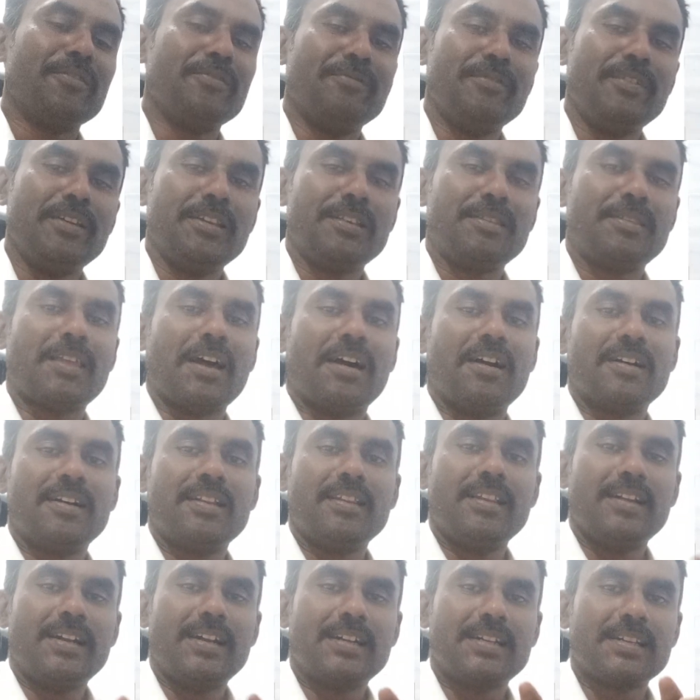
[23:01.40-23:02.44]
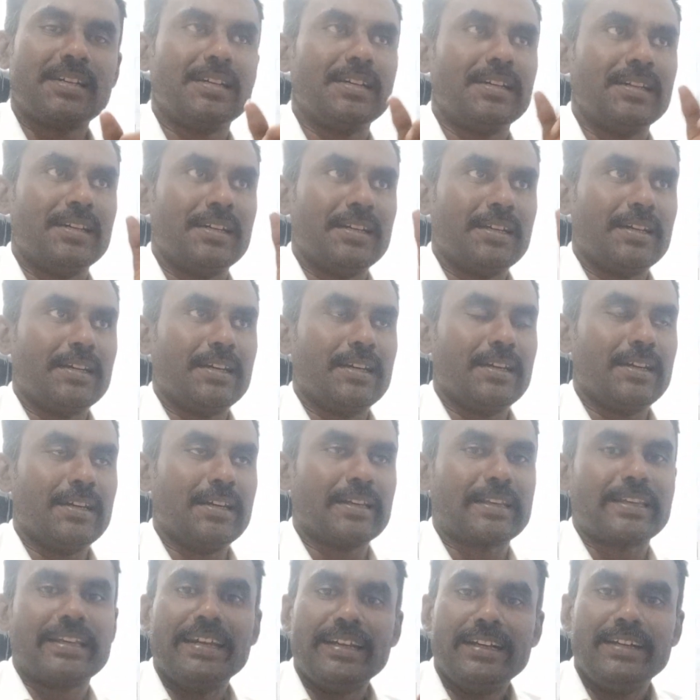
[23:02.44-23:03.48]
we thought that
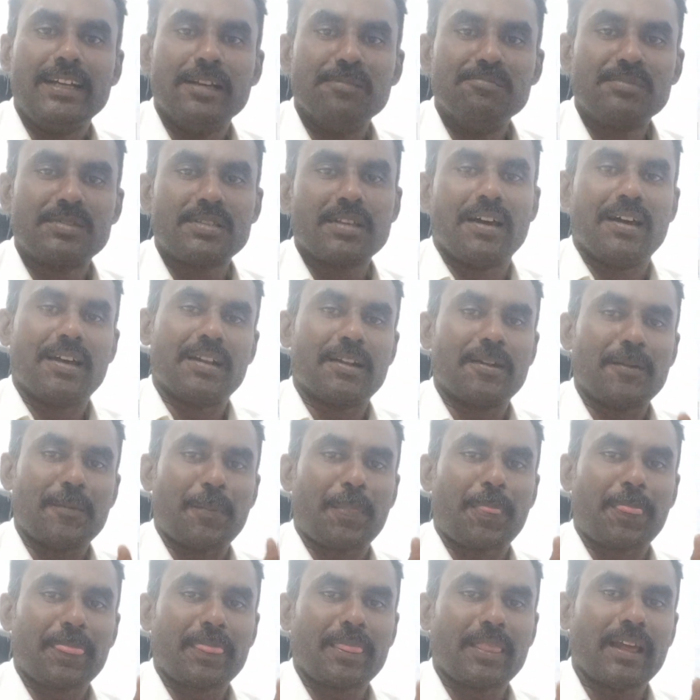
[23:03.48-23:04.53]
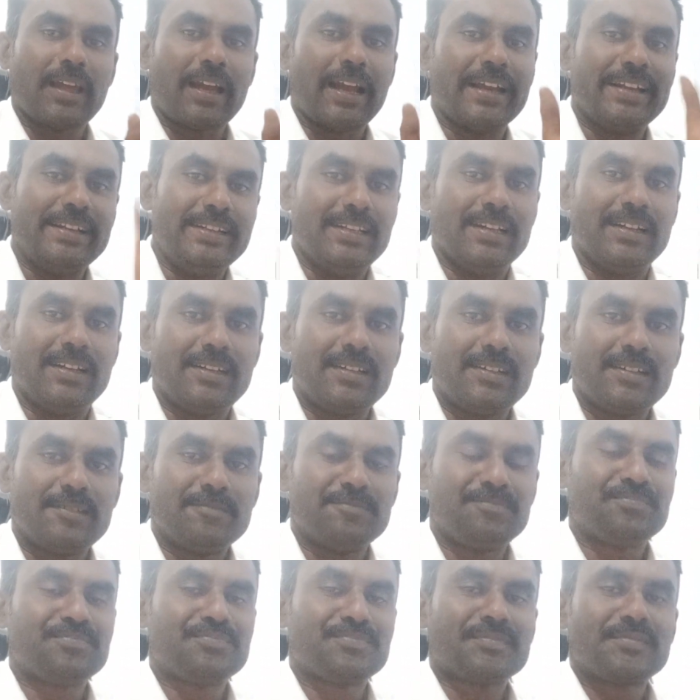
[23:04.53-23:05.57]
kingdoms are ideal.
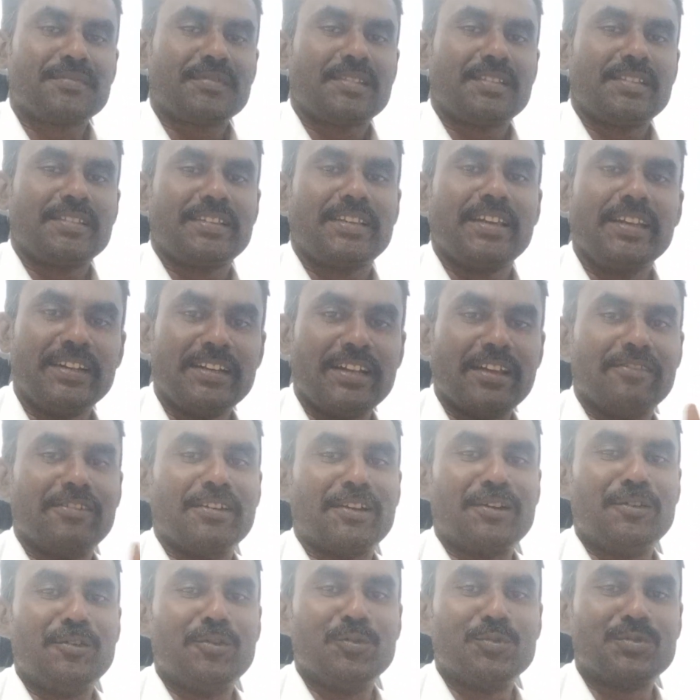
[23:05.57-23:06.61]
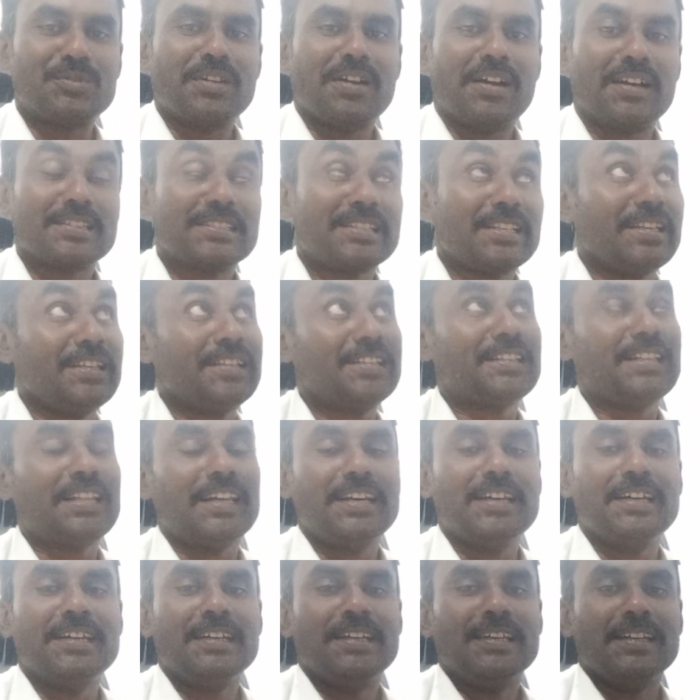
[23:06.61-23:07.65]
King never does wrong. He is
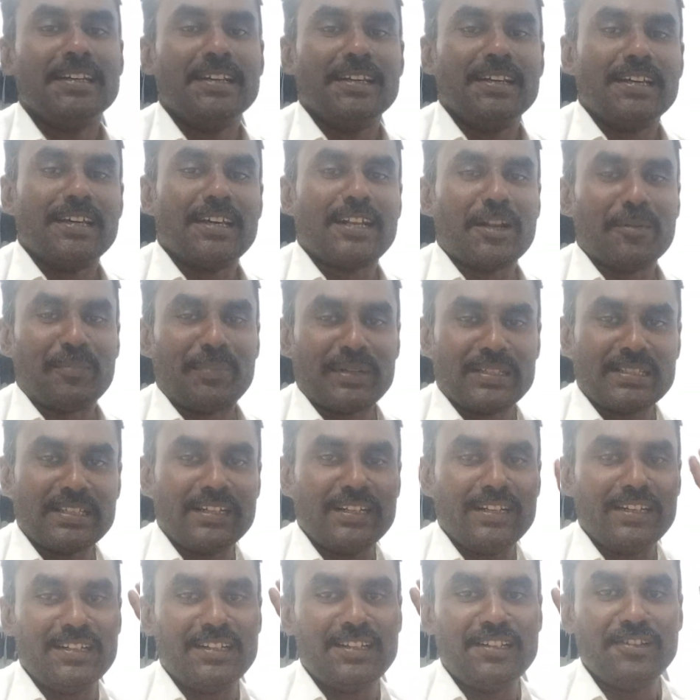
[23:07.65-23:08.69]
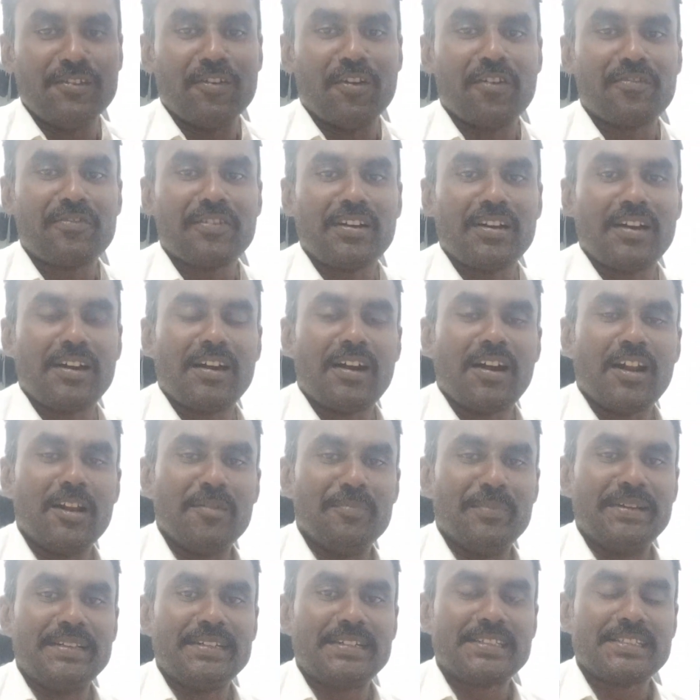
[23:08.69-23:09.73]
the representative of
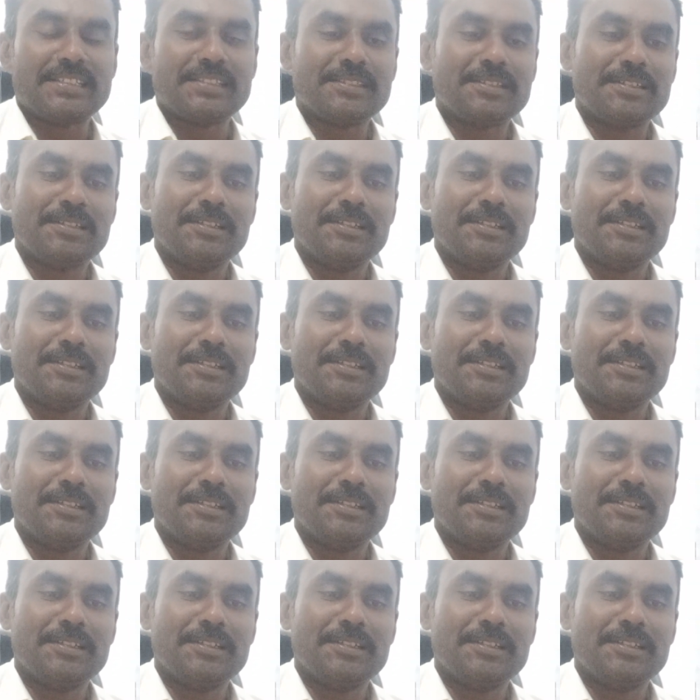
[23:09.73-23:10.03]
Almighty.